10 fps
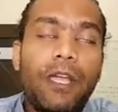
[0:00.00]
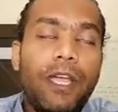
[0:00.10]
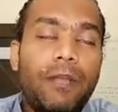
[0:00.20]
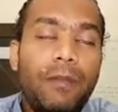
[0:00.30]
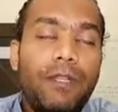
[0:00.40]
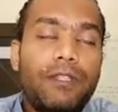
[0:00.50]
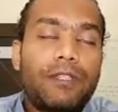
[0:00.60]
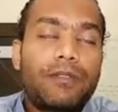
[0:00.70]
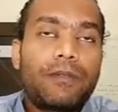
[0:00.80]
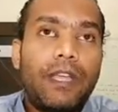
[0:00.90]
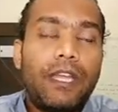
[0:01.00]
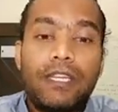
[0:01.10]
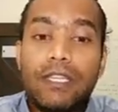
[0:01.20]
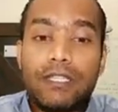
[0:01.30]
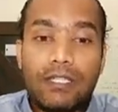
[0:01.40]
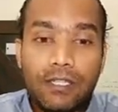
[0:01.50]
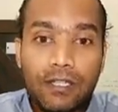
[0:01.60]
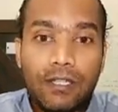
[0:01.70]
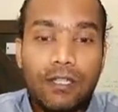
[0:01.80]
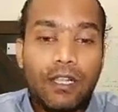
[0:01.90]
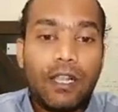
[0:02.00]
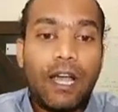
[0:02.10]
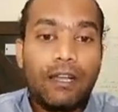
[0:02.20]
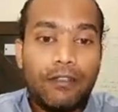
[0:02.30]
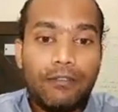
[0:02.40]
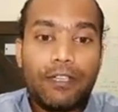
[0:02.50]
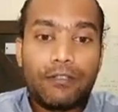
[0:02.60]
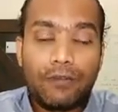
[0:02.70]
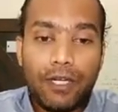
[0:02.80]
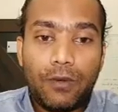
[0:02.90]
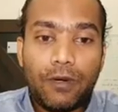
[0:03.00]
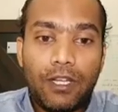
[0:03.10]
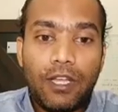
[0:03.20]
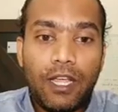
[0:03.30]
It means it is still under the phase of recovery,